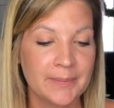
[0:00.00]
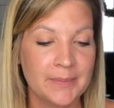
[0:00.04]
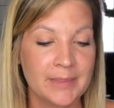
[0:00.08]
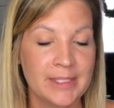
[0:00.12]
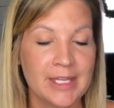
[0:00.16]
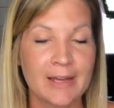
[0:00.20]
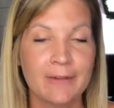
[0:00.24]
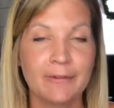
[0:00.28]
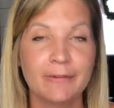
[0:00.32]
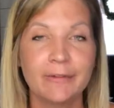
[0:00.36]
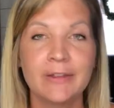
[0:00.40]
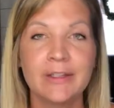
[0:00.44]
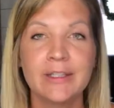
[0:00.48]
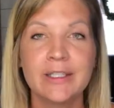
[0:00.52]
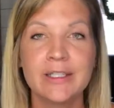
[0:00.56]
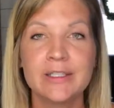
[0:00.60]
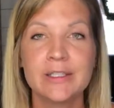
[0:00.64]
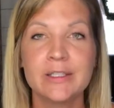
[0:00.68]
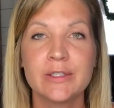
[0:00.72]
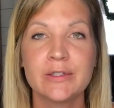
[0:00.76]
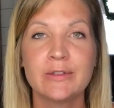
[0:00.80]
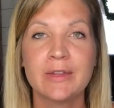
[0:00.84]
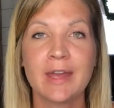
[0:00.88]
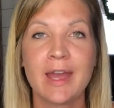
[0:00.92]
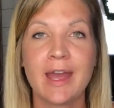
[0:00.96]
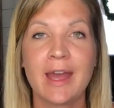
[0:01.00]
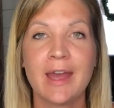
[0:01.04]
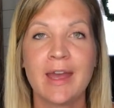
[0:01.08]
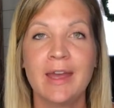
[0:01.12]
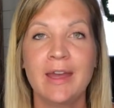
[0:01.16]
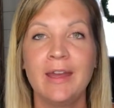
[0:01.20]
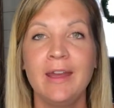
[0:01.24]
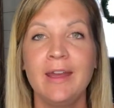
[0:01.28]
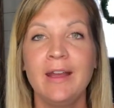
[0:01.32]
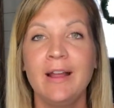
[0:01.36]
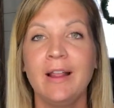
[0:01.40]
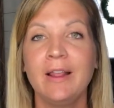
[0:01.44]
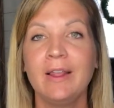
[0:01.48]
definitely do
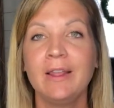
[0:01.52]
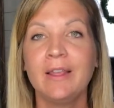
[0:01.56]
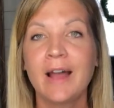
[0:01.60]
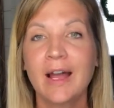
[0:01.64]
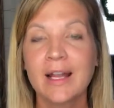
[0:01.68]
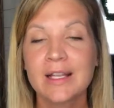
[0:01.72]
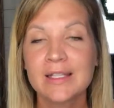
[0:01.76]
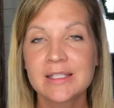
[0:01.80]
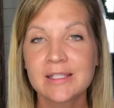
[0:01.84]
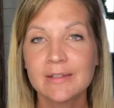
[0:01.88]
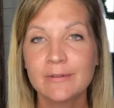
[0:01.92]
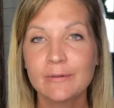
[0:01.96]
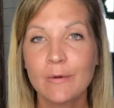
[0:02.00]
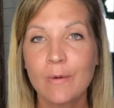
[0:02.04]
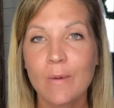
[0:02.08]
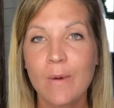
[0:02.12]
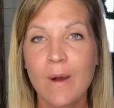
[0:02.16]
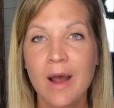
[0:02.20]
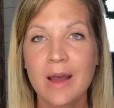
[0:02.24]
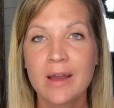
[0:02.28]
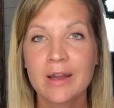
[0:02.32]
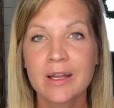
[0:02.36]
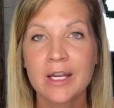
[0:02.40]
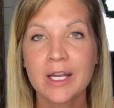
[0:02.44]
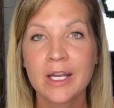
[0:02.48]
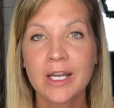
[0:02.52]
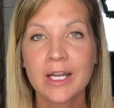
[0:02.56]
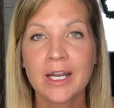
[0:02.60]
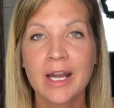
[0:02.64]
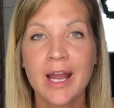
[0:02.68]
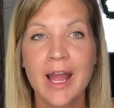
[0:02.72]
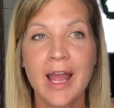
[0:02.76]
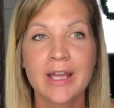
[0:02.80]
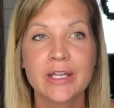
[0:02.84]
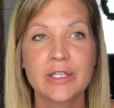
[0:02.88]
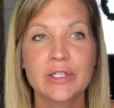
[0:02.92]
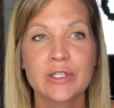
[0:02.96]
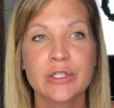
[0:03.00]
that. Lots of water.
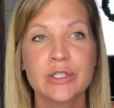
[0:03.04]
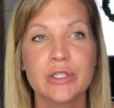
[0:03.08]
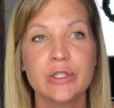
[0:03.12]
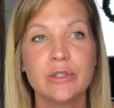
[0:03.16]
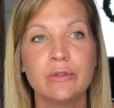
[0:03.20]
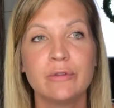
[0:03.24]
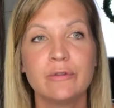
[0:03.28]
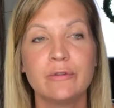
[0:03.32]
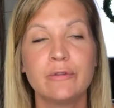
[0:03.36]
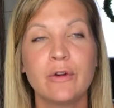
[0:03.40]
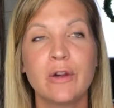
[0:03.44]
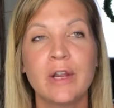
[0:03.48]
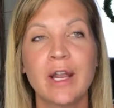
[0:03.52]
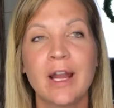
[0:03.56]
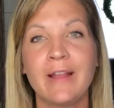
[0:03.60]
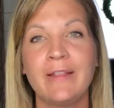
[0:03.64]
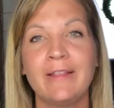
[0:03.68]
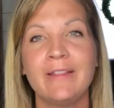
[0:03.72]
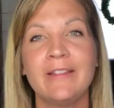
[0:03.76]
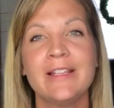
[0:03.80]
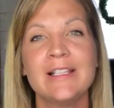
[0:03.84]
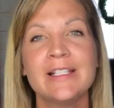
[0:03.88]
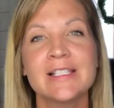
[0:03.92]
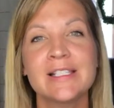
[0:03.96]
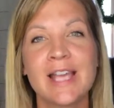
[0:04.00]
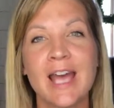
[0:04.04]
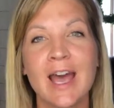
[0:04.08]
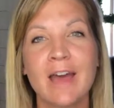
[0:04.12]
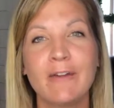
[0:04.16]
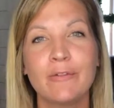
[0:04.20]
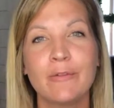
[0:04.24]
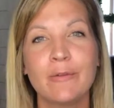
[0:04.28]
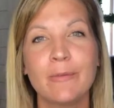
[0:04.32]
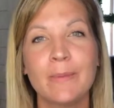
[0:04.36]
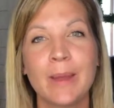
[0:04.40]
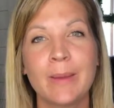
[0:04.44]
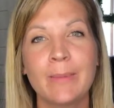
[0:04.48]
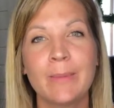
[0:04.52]
I shoot for at least
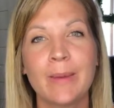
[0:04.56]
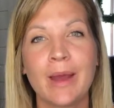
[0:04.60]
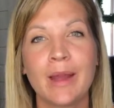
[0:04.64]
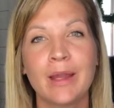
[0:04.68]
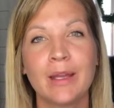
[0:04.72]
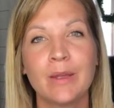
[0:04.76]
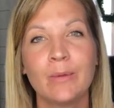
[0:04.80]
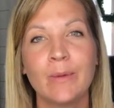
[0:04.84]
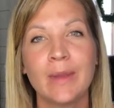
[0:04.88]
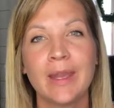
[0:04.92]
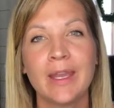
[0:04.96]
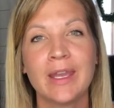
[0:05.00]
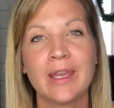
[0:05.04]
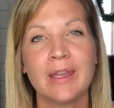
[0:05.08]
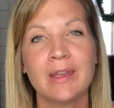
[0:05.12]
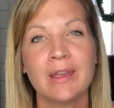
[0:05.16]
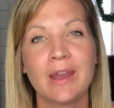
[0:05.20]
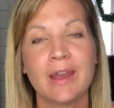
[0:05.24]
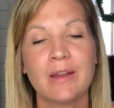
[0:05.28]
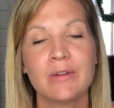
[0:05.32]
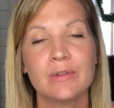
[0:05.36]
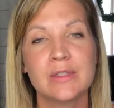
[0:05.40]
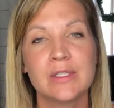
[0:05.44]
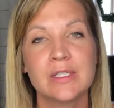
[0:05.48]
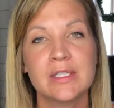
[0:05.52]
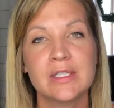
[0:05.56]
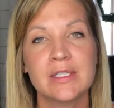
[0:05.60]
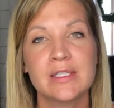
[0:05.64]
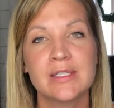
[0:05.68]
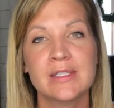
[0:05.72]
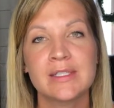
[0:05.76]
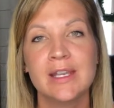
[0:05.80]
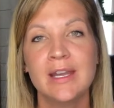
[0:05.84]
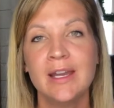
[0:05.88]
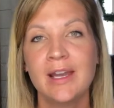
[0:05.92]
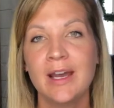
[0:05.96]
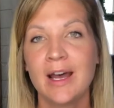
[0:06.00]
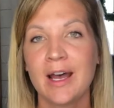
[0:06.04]
half of my body weight in ounces
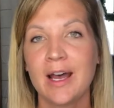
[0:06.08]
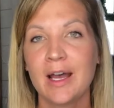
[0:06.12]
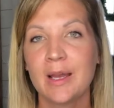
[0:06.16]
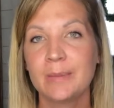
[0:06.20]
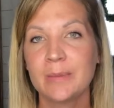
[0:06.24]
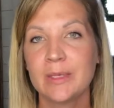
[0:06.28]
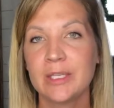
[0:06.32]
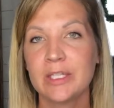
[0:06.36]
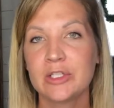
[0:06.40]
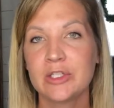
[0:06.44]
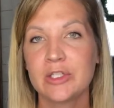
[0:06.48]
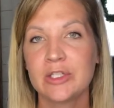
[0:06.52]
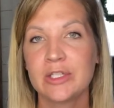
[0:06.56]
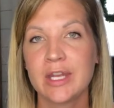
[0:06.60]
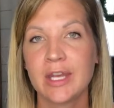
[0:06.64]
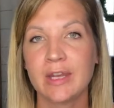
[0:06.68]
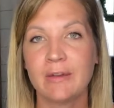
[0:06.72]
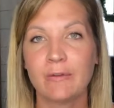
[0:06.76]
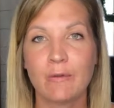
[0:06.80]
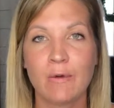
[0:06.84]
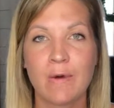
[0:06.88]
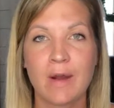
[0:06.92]
each day of